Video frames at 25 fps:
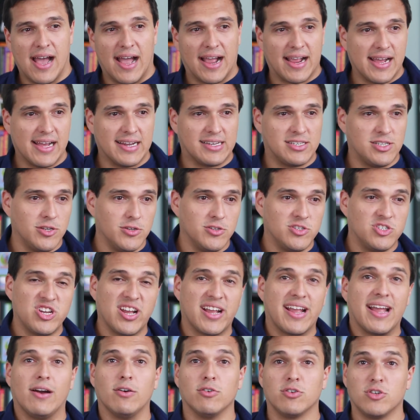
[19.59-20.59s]
I got to
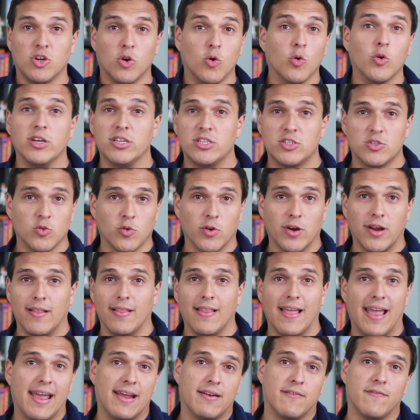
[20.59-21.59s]
check out Toy Story
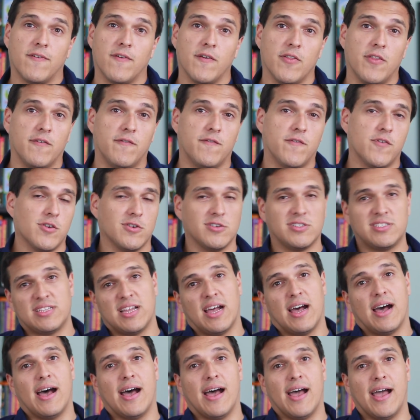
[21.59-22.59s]
Land for the first
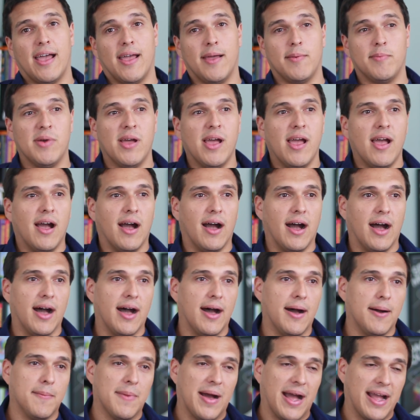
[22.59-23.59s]
time.
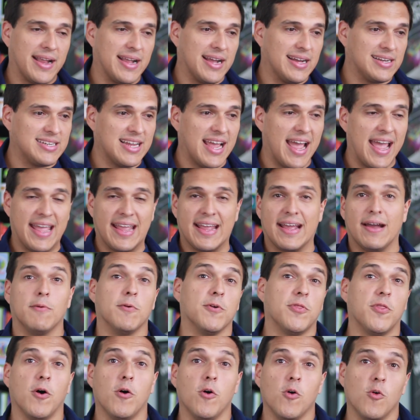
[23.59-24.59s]
Um, I got to hang out
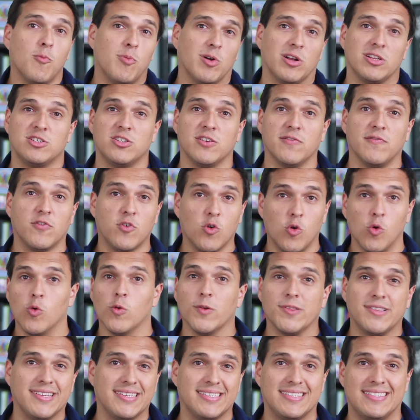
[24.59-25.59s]
with a whole bunch of
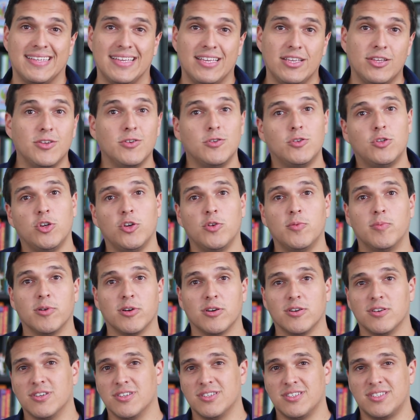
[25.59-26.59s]
cool Disney
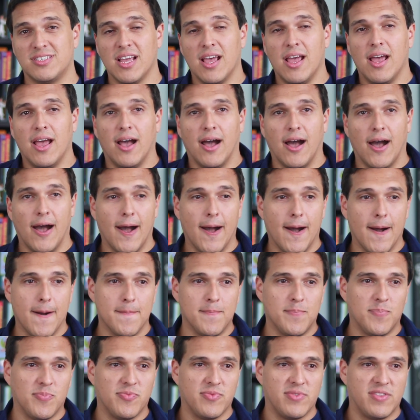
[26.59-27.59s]
YouTubers,
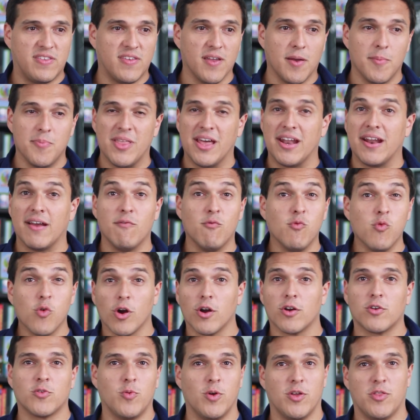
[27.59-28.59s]
um, some that I've
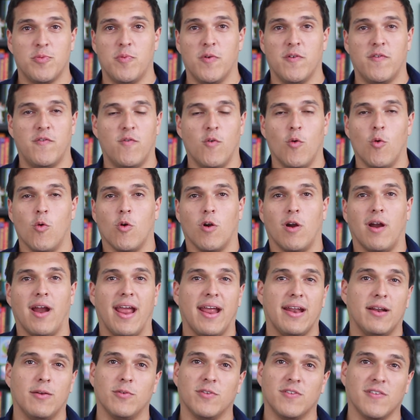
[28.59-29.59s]
worked with before,
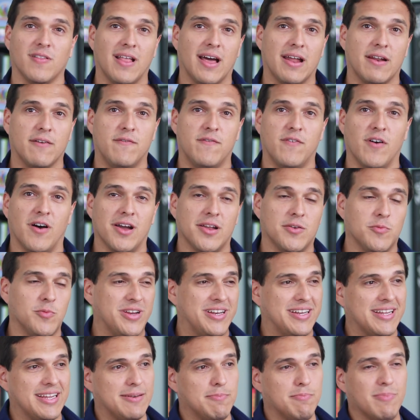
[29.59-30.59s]
and it was a lot of fun.
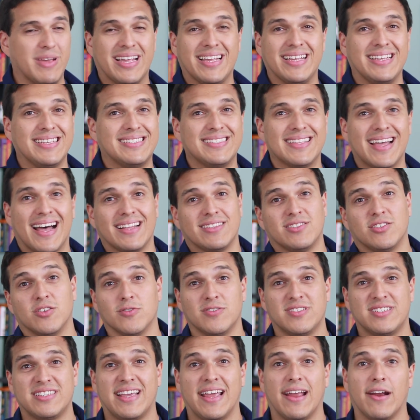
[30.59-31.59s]
We did Mickey's Not
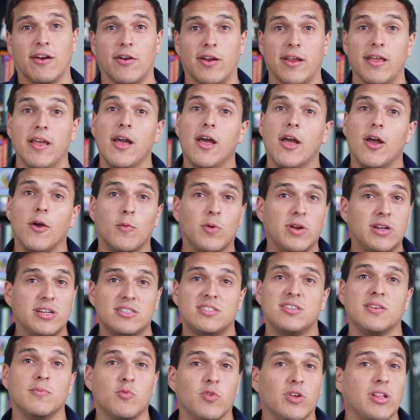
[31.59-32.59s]
So Scary. We
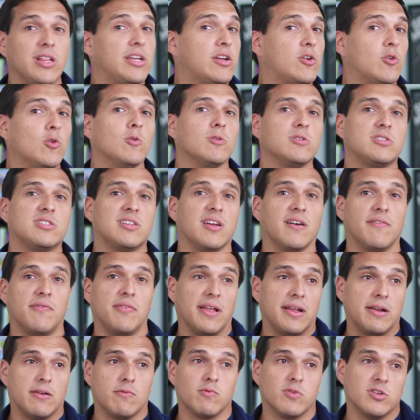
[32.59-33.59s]
did some really cool stuff
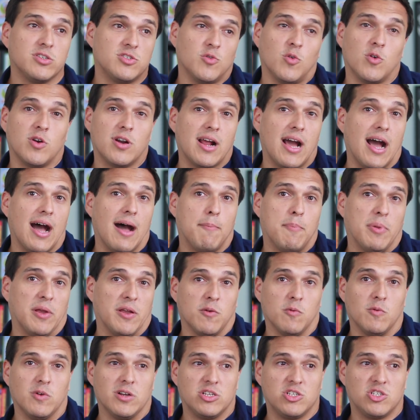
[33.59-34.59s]
like resort
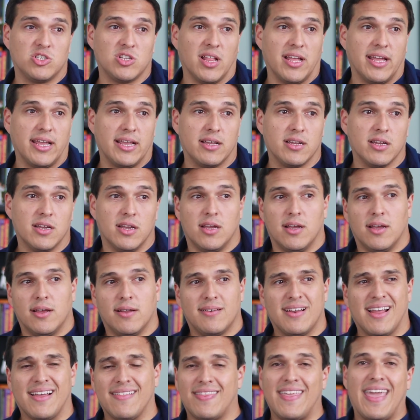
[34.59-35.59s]
hopping, which like,
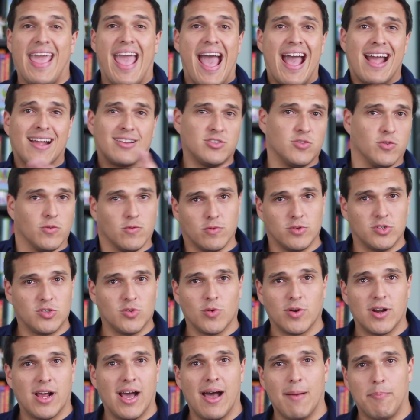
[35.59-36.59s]
not the actual
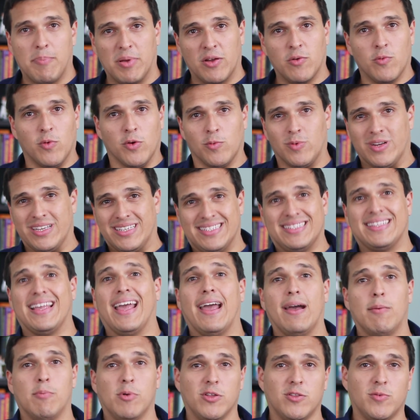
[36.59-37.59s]
resort hopping where we
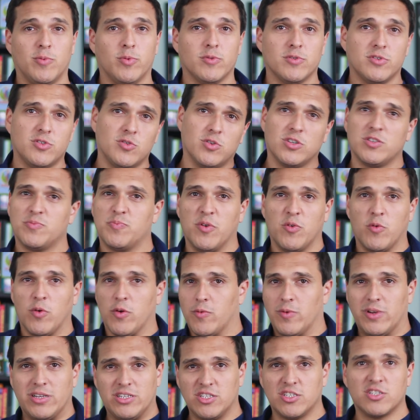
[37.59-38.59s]
stay at multiple resorts, but
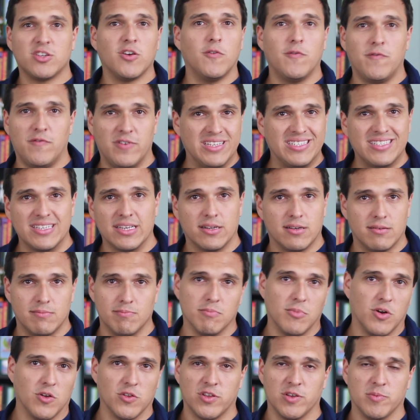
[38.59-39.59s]
where we just go visit
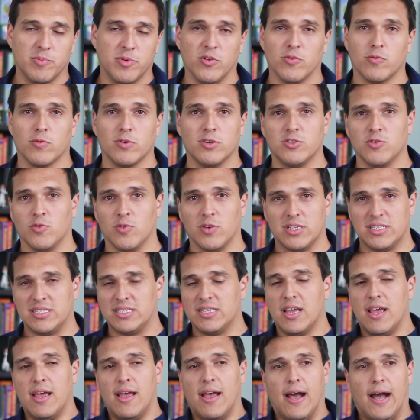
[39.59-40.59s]
multiple
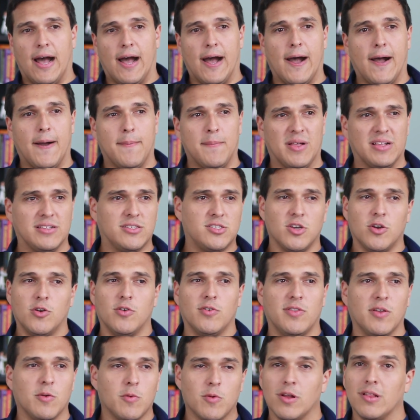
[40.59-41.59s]
resorts. Um, and
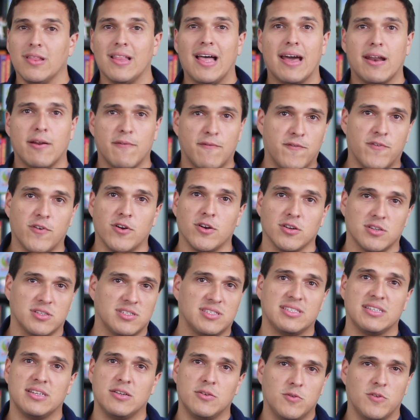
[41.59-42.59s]
so there were a lot of
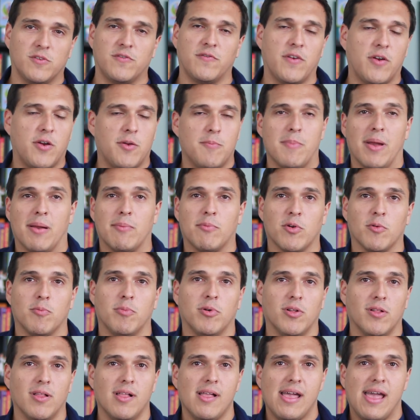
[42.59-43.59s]
firsts, and it was very
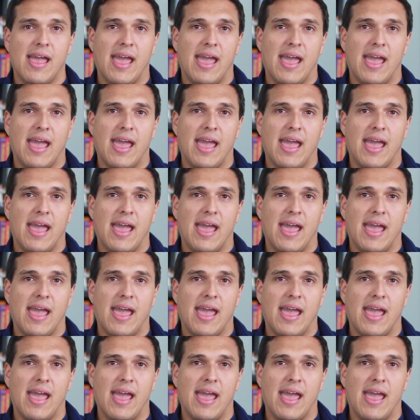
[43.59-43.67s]
memorable.